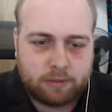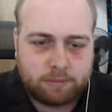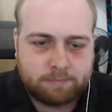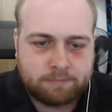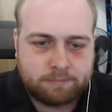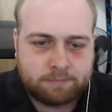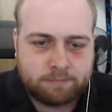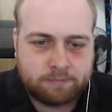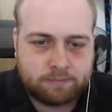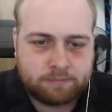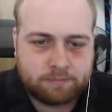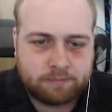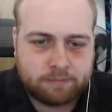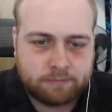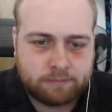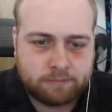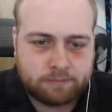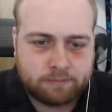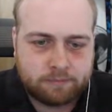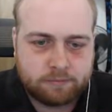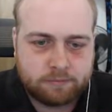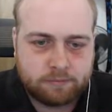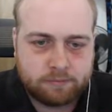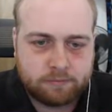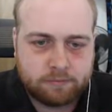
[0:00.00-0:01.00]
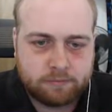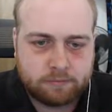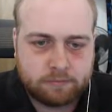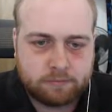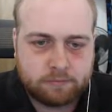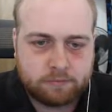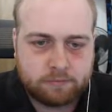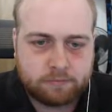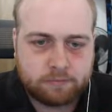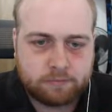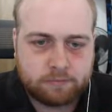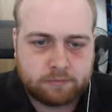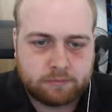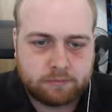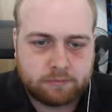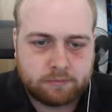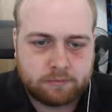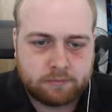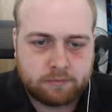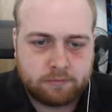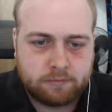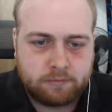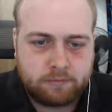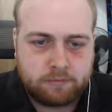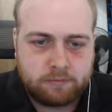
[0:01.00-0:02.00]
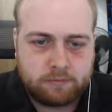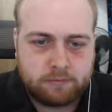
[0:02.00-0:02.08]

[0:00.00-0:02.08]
(silence)